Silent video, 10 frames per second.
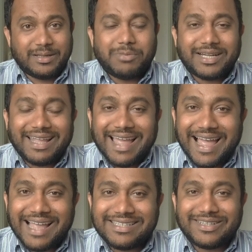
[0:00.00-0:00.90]
But
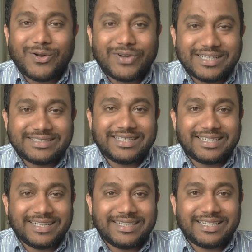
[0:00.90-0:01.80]
as a
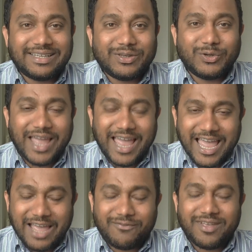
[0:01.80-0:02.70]
non-resident Indian, you
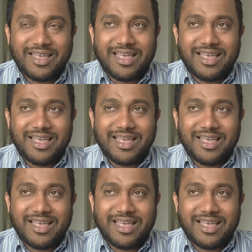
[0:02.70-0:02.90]
have